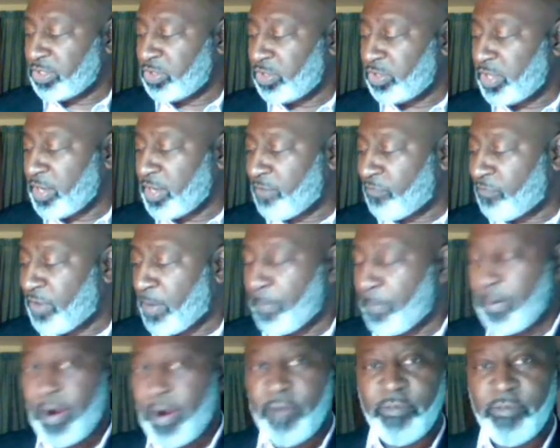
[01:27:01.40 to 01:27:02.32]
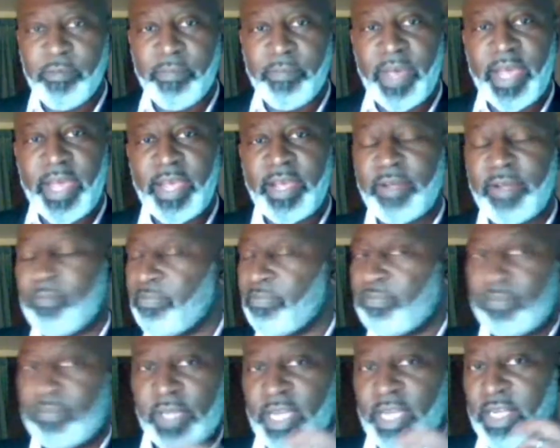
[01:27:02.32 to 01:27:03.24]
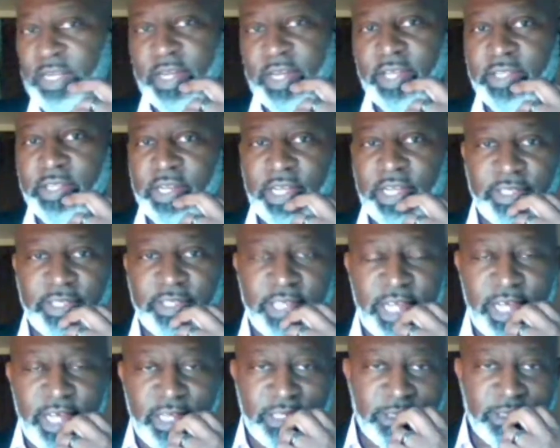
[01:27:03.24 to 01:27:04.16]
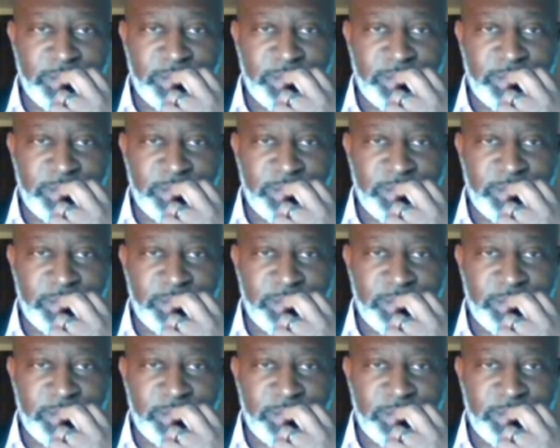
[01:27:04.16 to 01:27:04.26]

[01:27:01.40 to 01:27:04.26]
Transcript: looking for a perfect man. He doesn't exist.